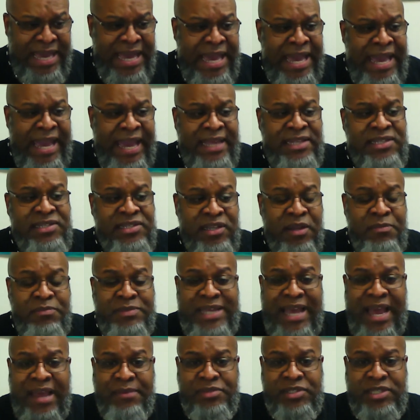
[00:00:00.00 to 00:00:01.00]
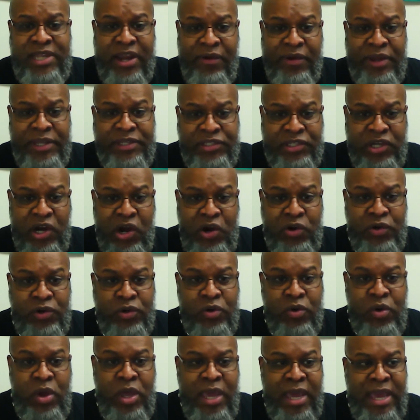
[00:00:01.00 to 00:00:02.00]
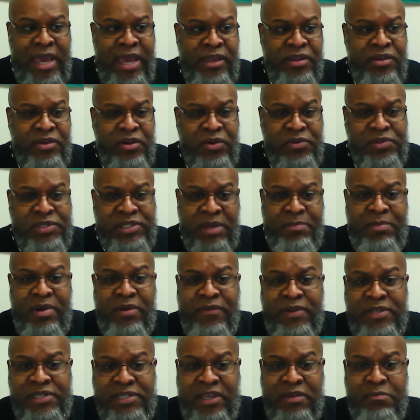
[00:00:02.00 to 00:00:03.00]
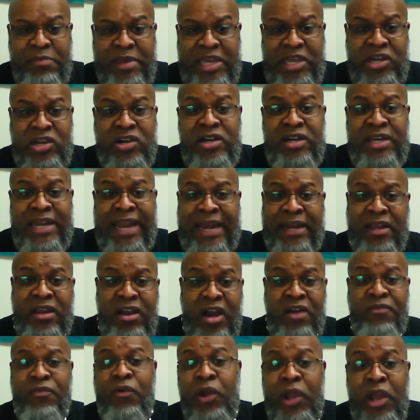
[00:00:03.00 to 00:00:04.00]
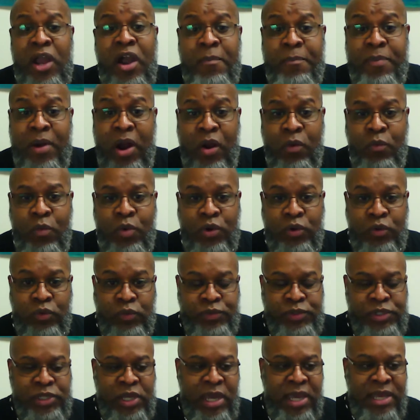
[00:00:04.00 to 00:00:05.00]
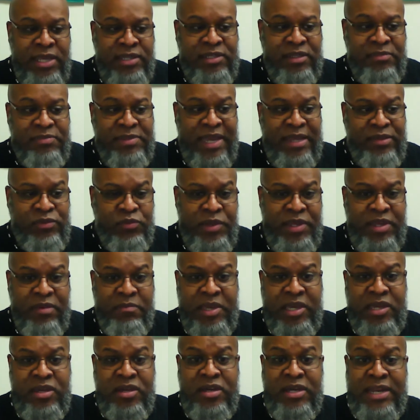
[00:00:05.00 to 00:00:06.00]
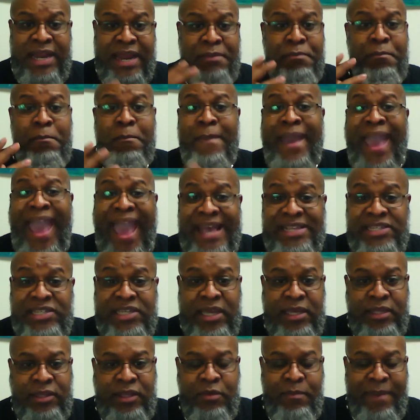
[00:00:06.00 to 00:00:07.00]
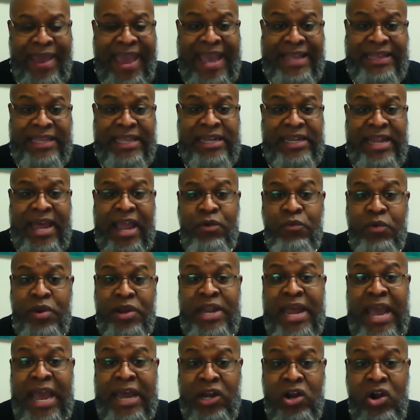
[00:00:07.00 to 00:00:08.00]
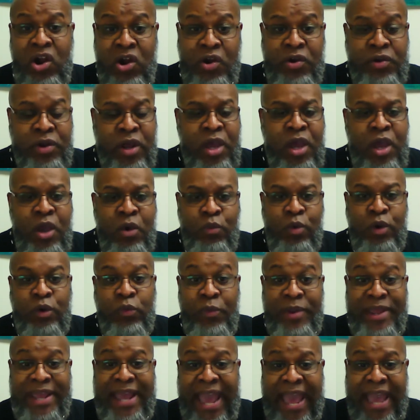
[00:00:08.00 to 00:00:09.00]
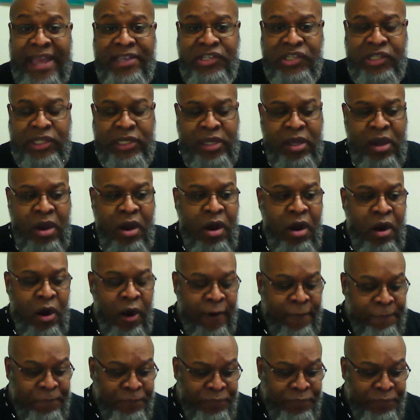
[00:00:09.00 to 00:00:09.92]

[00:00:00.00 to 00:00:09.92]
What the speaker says: And sometimes they're internal. Some of us can be good at covering up our wounds. Sometimes we can be good at masking them, acting like we're not hurt when we actually are.